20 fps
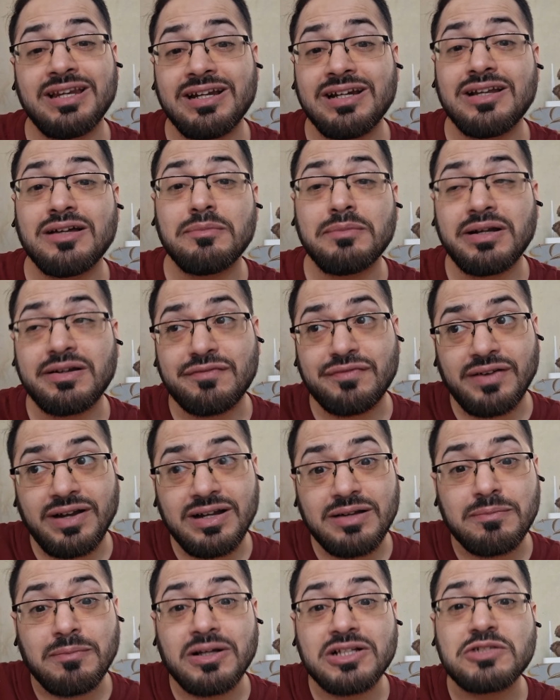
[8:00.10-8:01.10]
Kireedam it
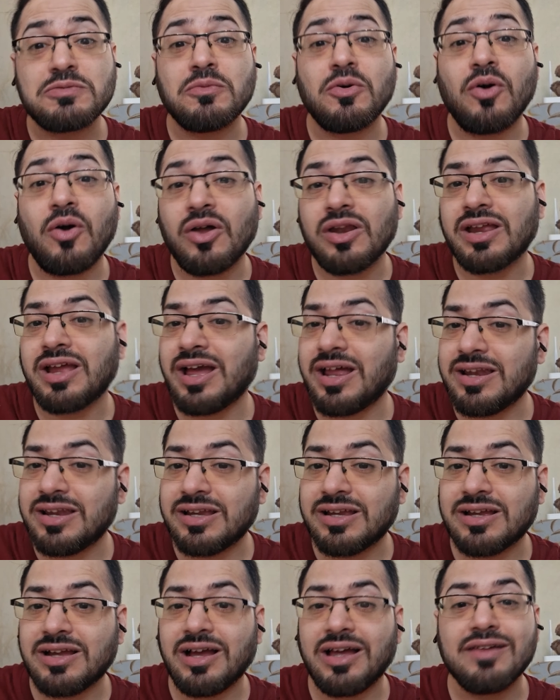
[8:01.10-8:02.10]
felt much more
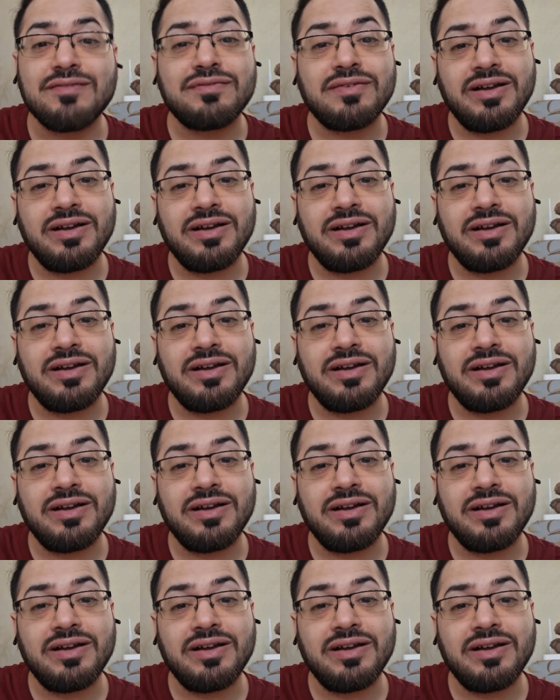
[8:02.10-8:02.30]
organic i